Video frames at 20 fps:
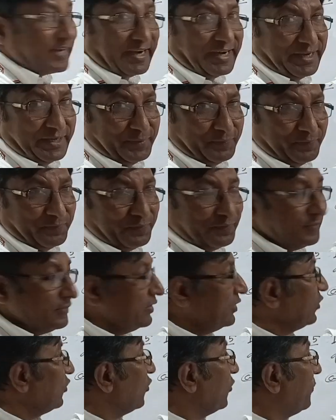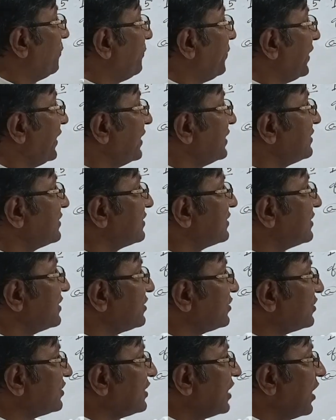time rupees
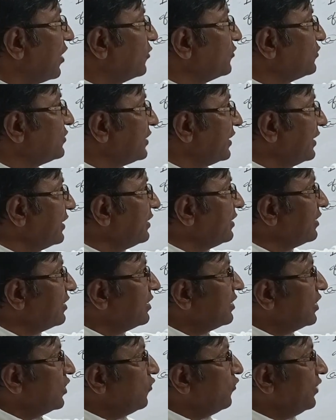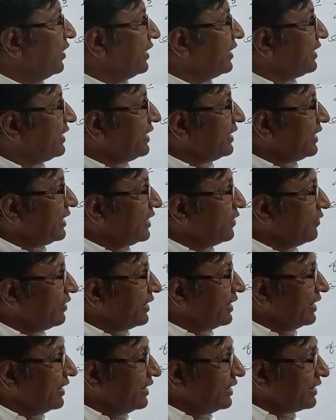6000 will give
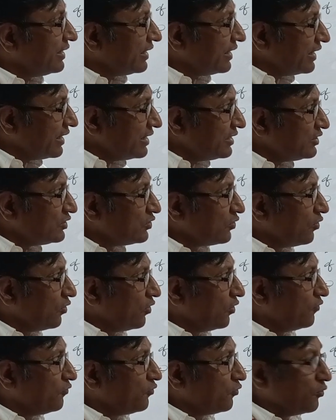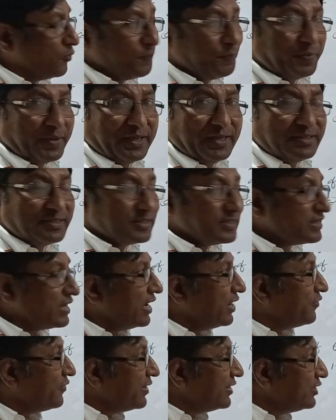interest of rupees
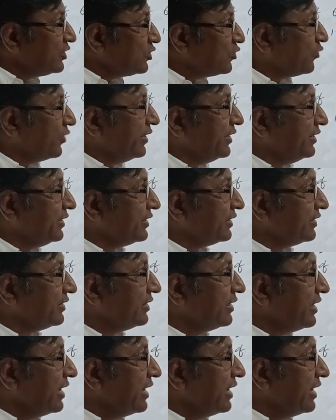720